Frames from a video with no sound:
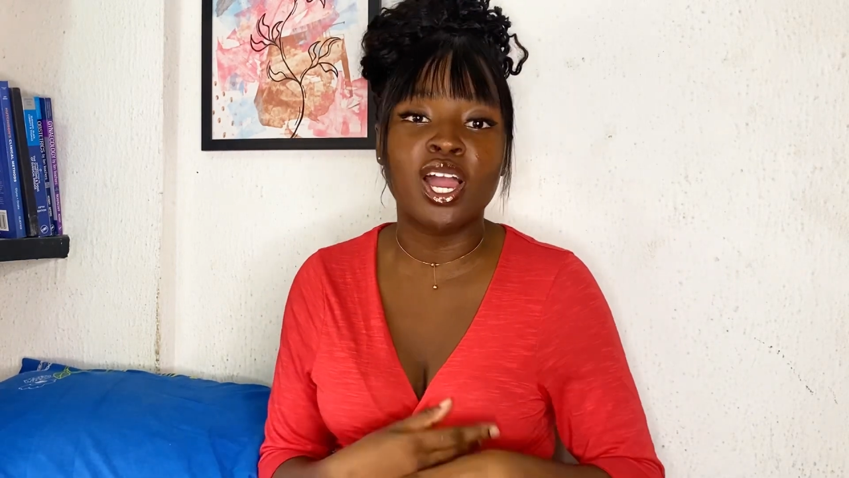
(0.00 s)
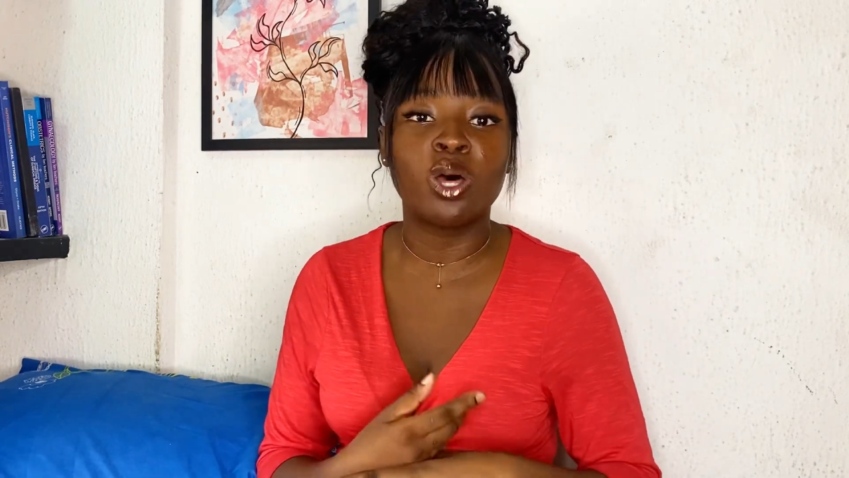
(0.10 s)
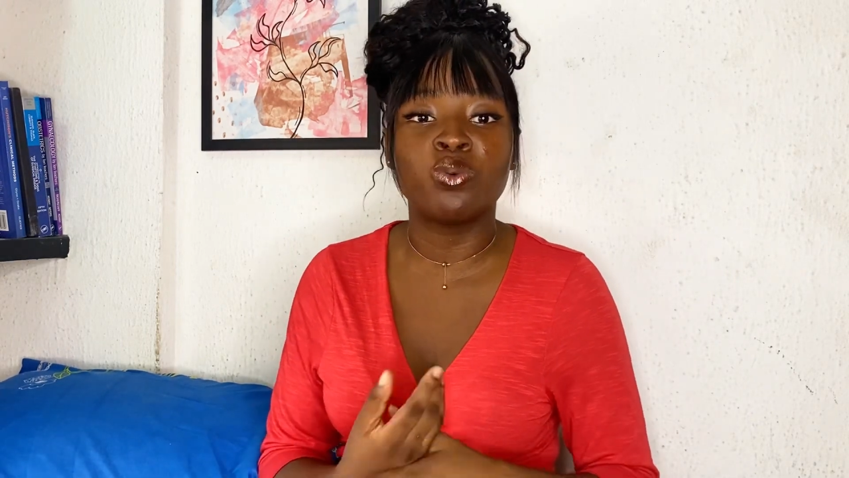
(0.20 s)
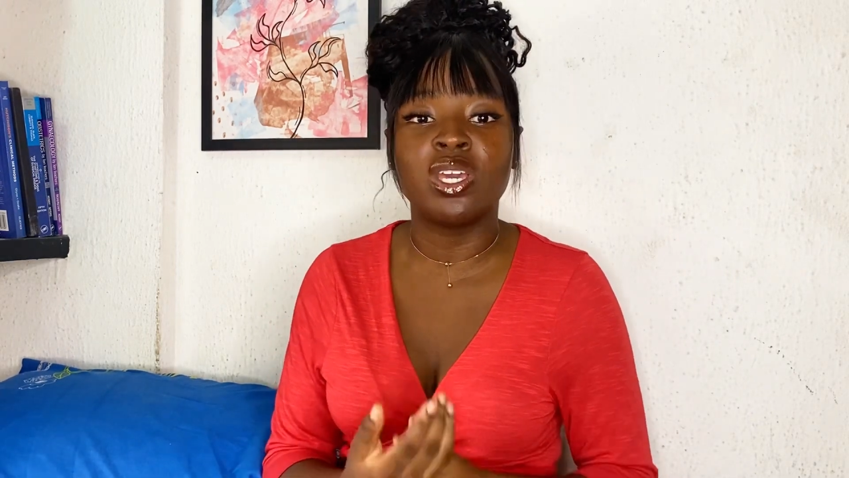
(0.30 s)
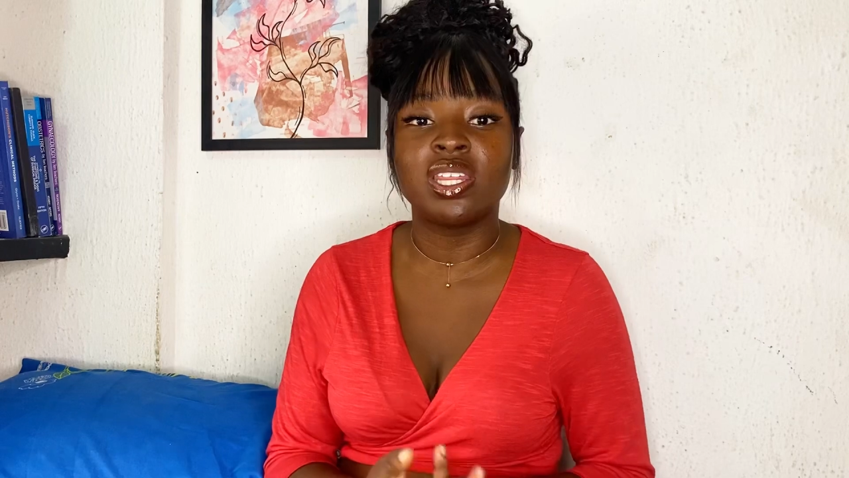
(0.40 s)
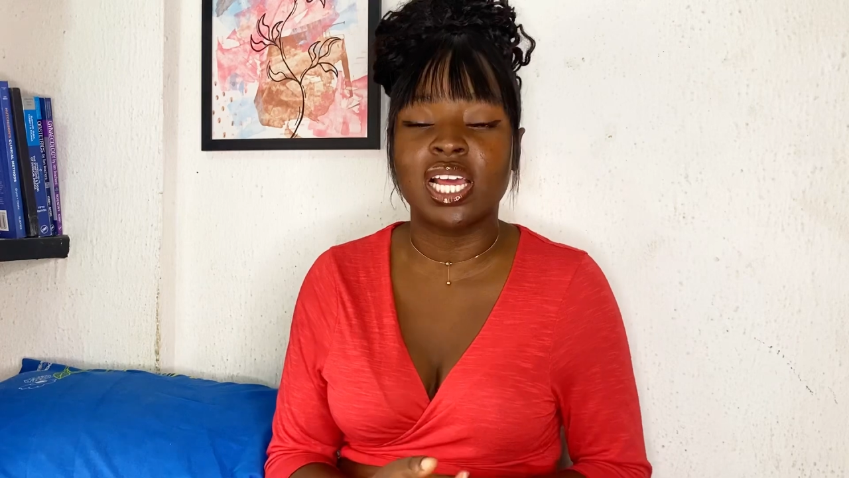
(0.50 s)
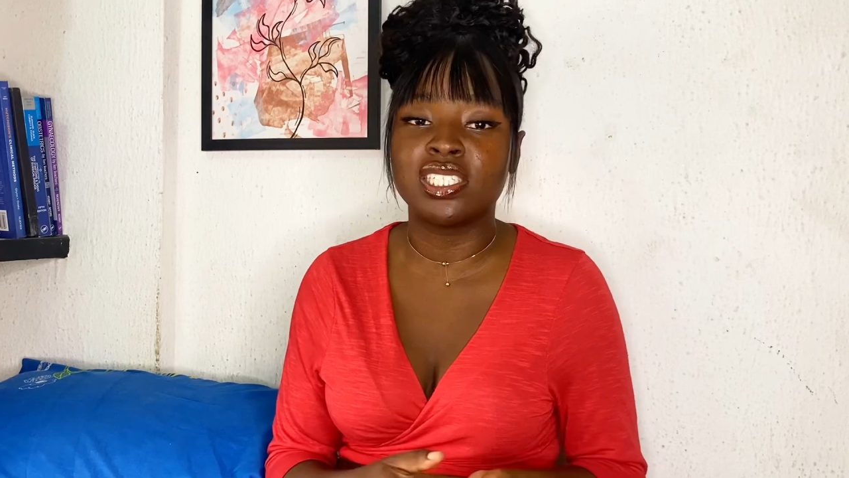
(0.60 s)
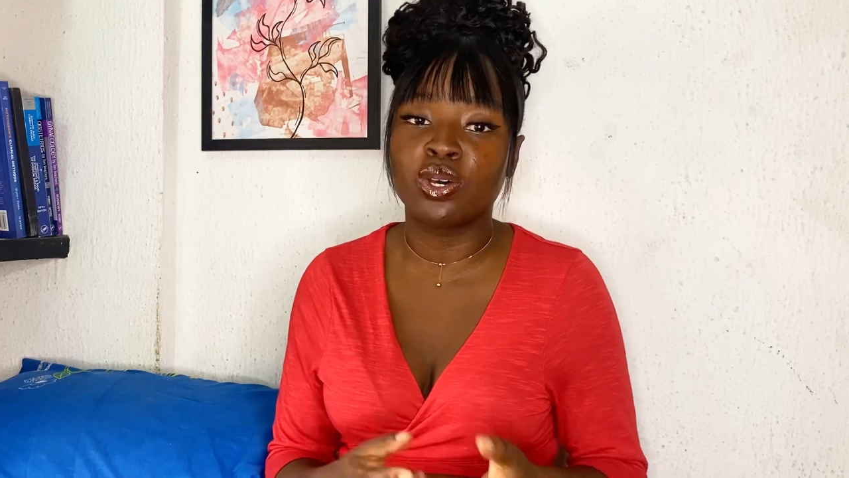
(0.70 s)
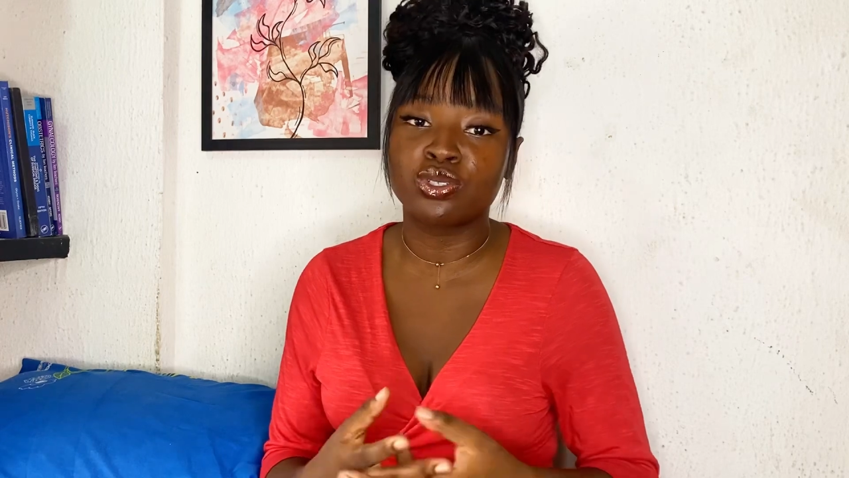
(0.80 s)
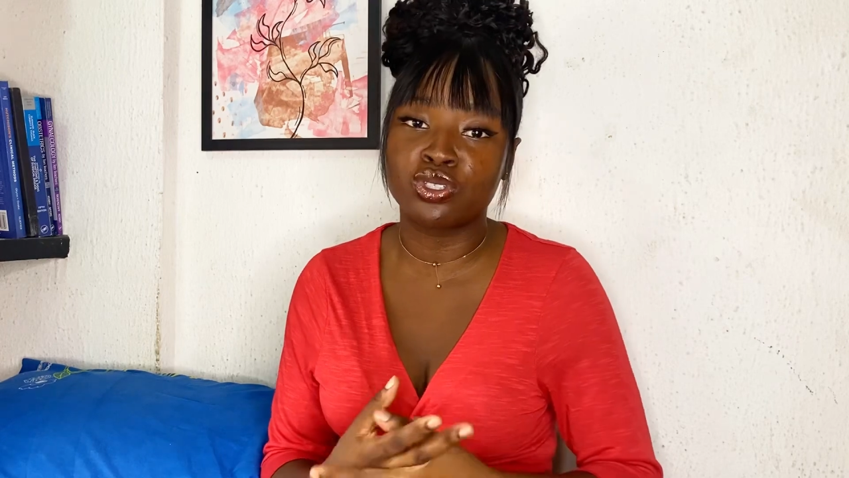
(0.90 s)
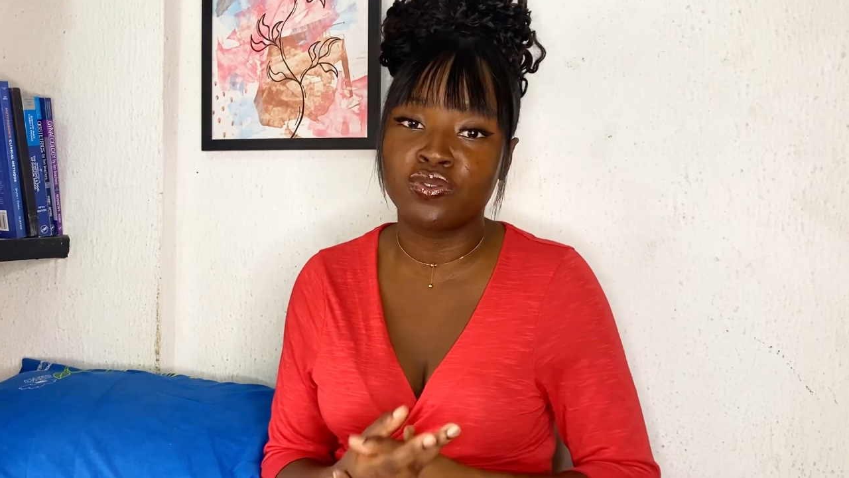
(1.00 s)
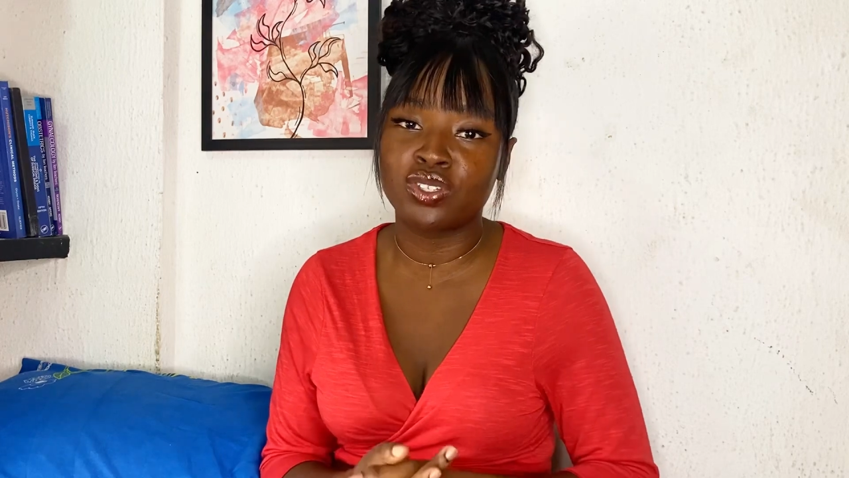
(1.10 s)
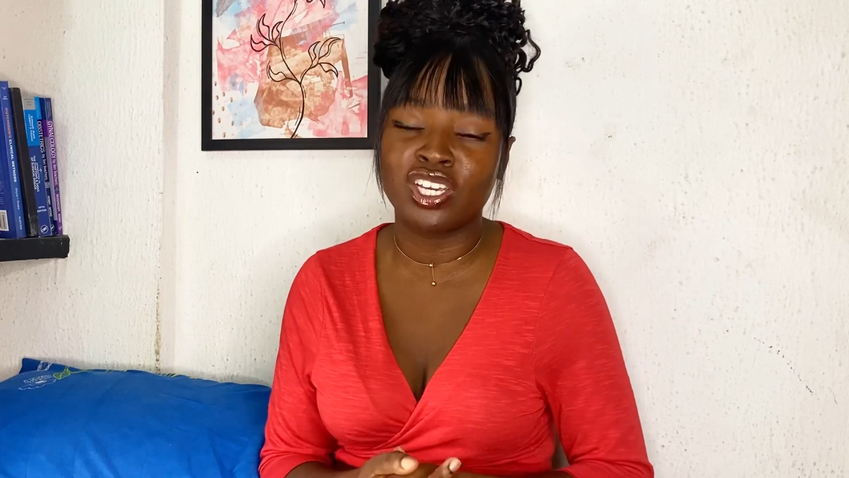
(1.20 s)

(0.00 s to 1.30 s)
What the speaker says: out with and tell stuff to.